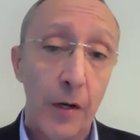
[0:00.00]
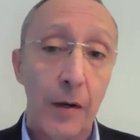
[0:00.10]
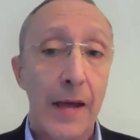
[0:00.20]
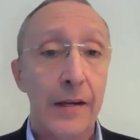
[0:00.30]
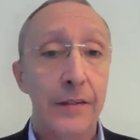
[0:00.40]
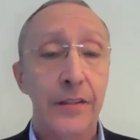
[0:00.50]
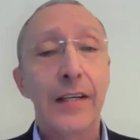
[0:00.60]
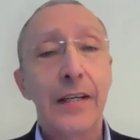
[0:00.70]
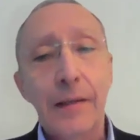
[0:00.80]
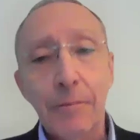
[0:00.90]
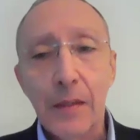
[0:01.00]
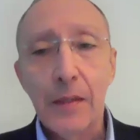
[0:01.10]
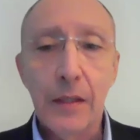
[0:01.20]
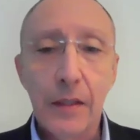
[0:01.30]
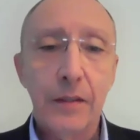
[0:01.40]
And
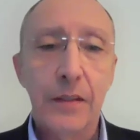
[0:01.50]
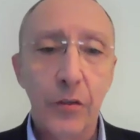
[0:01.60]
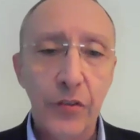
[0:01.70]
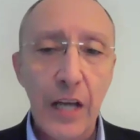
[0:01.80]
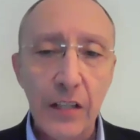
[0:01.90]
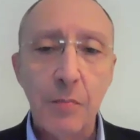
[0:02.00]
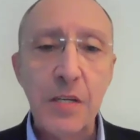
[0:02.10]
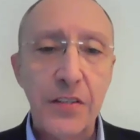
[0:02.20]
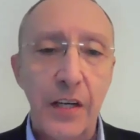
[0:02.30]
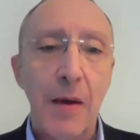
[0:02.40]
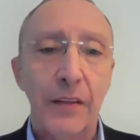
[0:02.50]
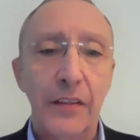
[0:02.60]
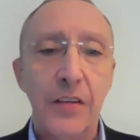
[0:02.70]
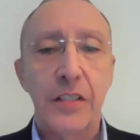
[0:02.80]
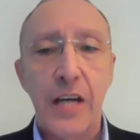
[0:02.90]
there's a lot to be said about
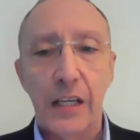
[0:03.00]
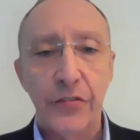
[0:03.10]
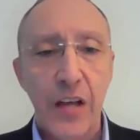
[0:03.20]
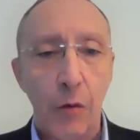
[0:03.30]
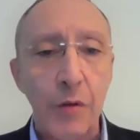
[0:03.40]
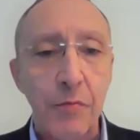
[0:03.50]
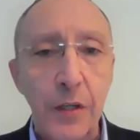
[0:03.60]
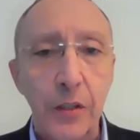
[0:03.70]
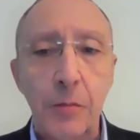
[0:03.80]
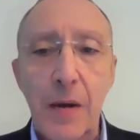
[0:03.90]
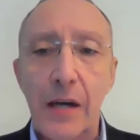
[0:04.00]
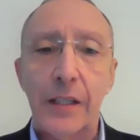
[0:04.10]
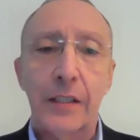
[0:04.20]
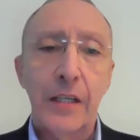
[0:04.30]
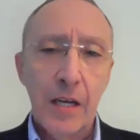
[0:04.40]
this, and that is not revealed about
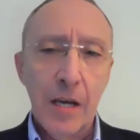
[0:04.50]
it.